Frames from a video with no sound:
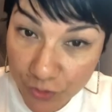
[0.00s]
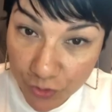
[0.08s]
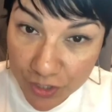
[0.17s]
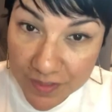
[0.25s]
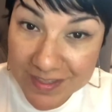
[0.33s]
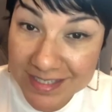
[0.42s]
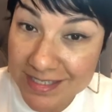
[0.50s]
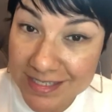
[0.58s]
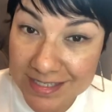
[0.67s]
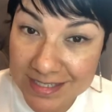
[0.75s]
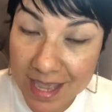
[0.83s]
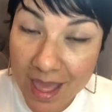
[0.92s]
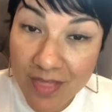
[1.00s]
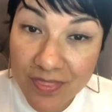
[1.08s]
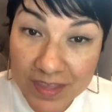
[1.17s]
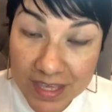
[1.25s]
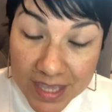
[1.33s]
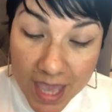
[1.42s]
This is the
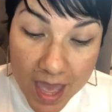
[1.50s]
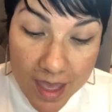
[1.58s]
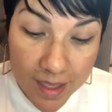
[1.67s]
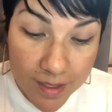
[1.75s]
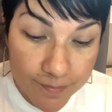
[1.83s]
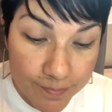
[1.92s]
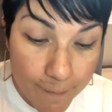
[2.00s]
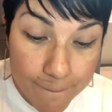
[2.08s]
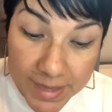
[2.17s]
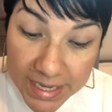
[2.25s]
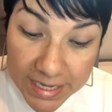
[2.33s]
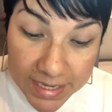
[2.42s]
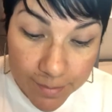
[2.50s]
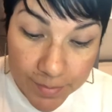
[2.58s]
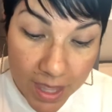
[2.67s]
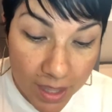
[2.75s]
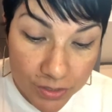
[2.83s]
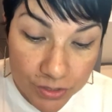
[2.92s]
medium
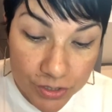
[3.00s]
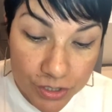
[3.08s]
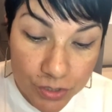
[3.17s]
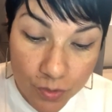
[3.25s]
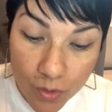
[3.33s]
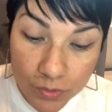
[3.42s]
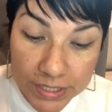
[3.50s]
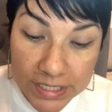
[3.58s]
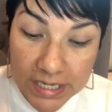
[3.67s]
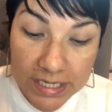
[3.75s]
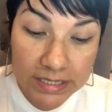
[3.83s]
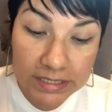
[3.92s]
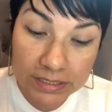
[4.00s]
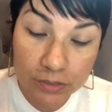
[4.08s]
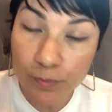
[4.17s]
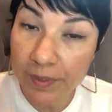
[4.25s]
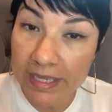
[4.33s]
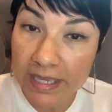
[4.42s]
color. You only need a little
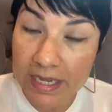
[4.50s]
bit.